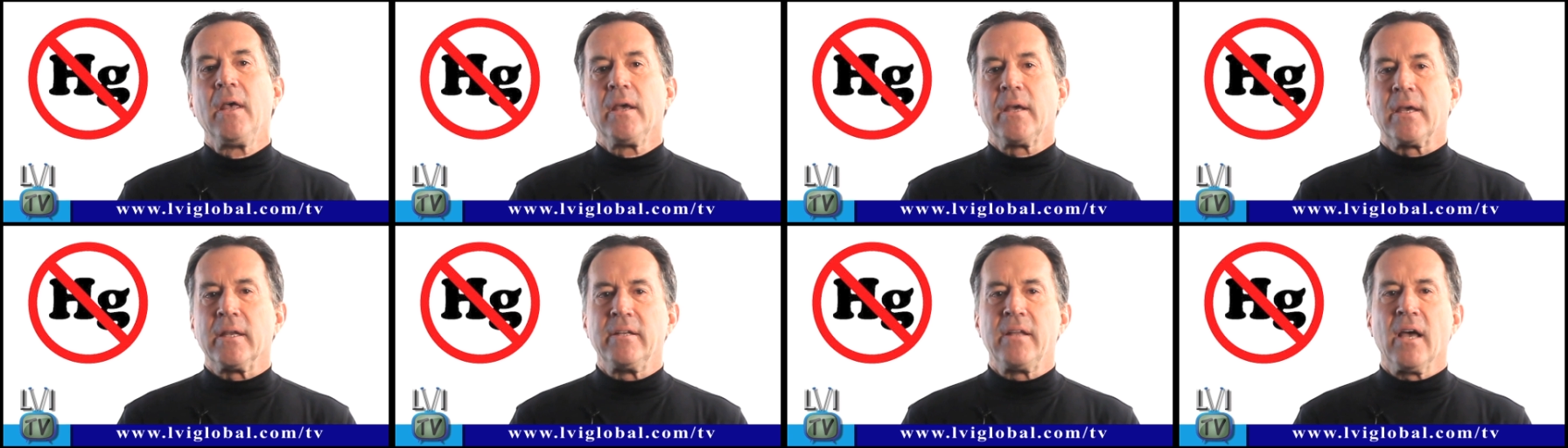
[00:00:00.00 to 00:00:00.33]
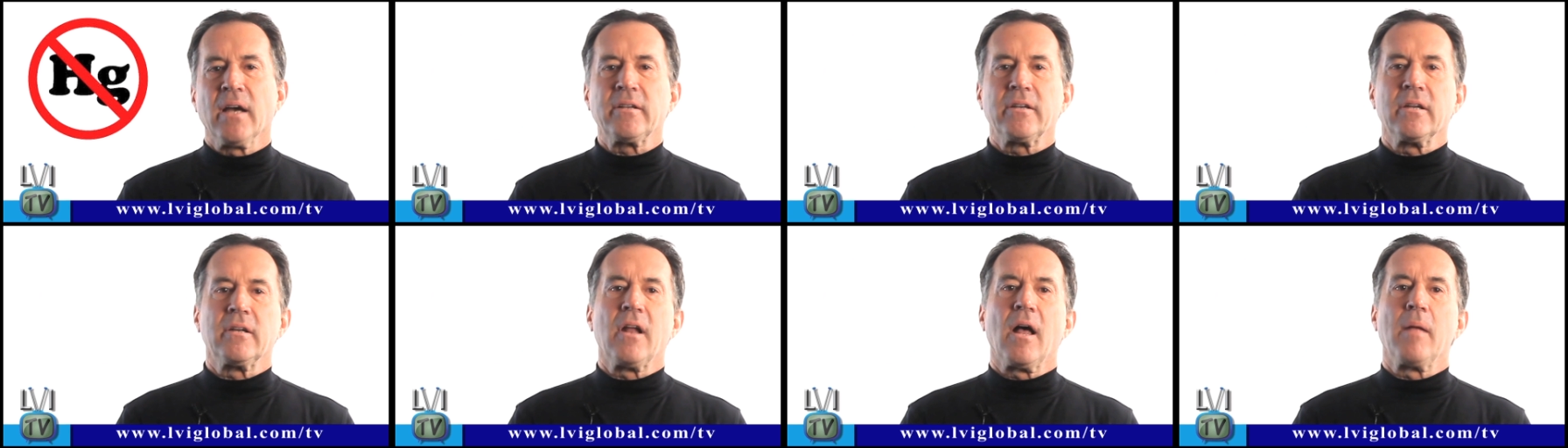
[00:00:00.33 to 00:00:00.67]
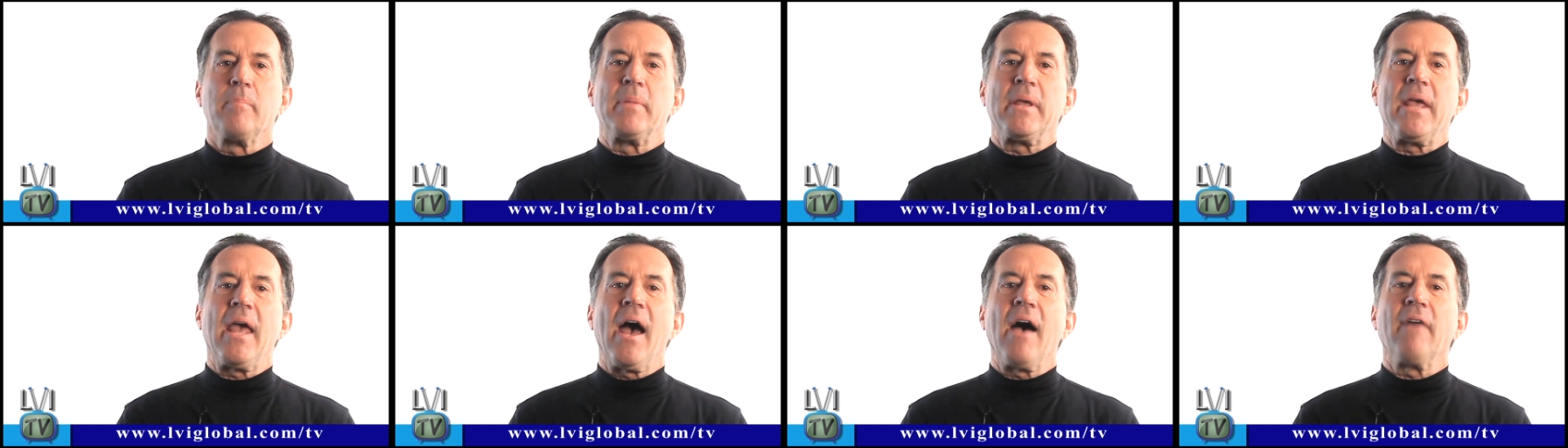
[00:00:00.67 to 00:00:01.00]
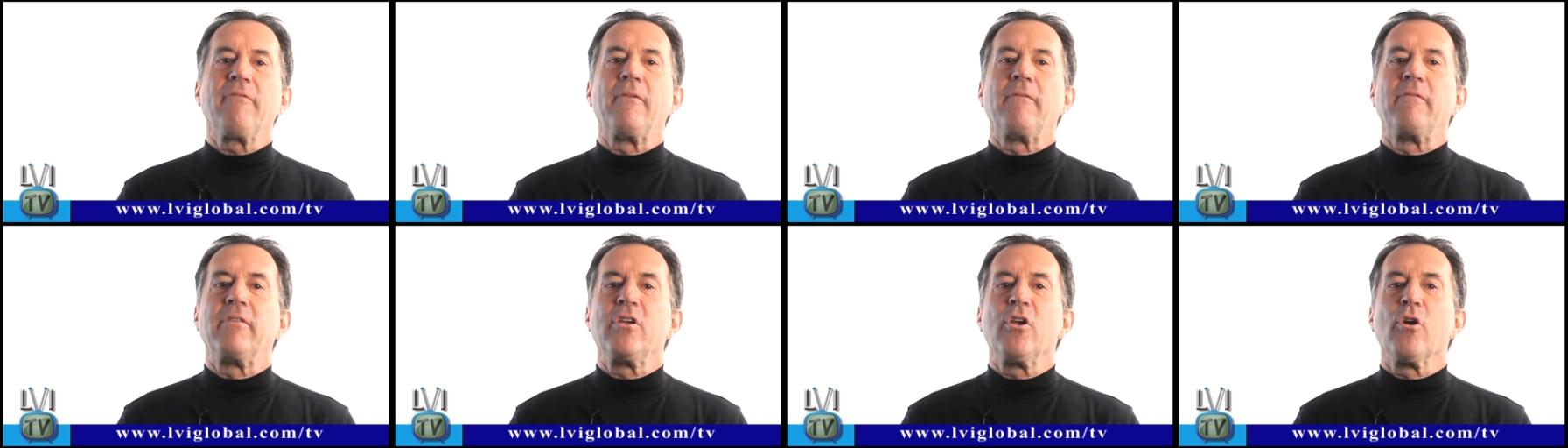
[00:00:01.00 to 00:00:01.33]
Conducted on
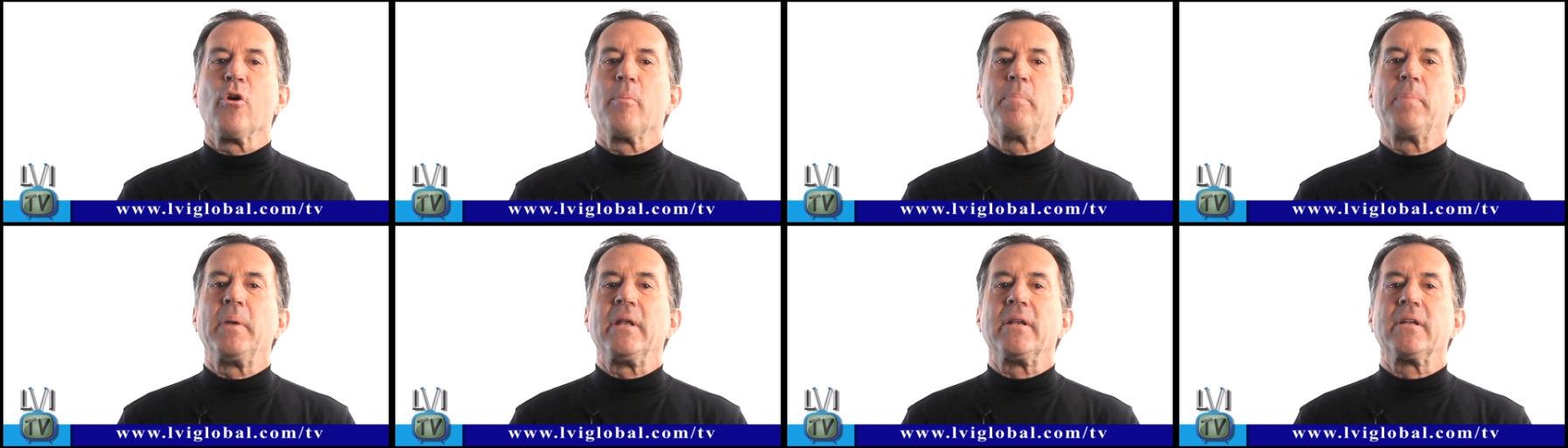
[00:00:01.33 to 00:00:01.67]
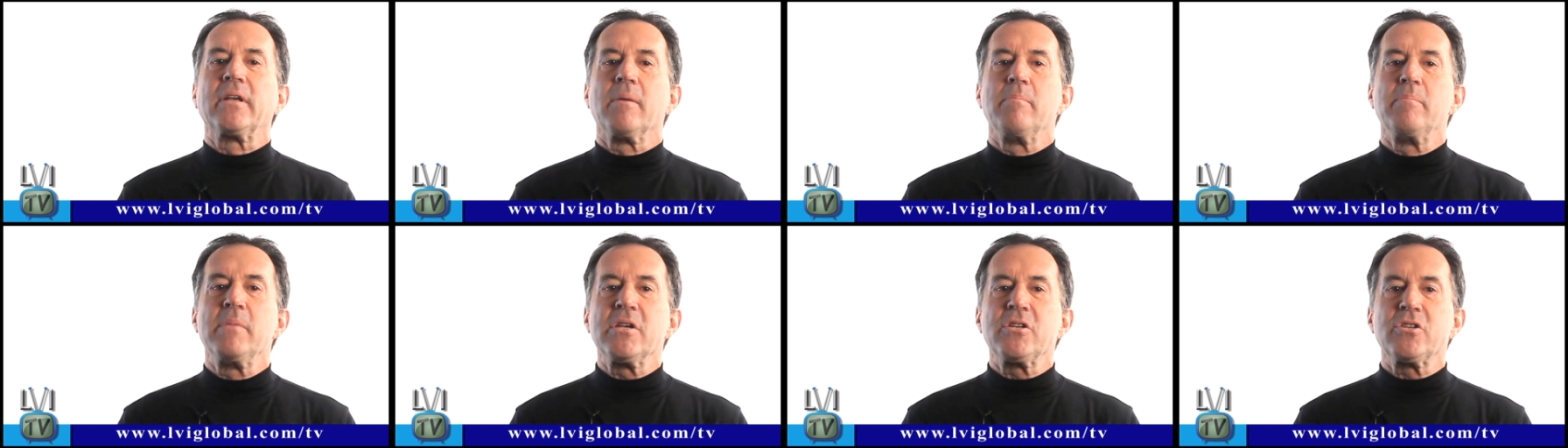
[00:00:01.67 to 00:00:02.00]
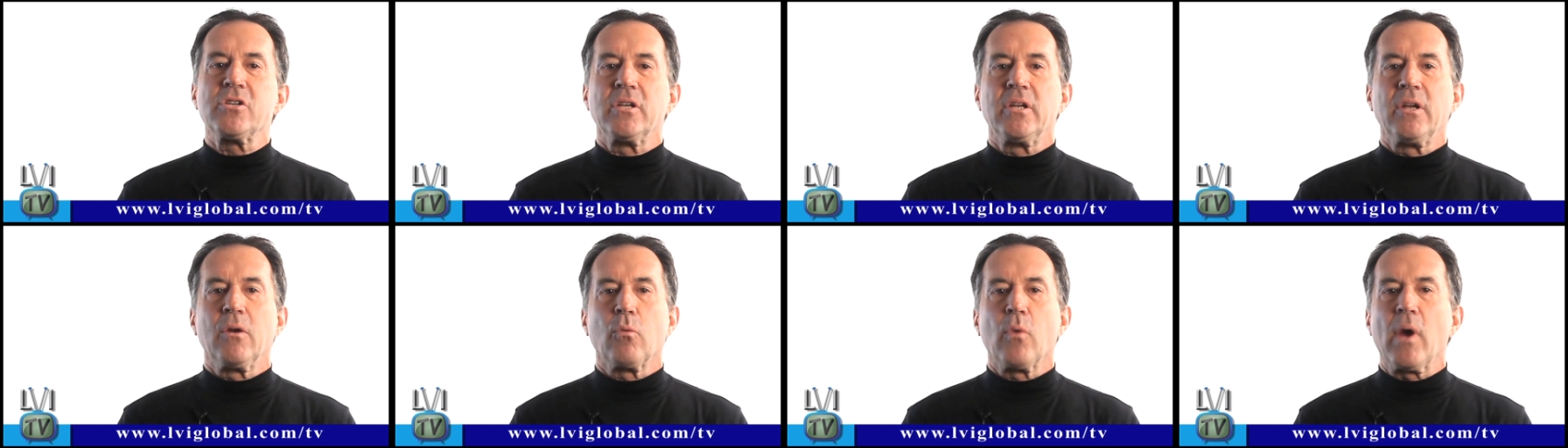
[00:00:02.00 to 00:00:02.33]
behalf of the European Commission,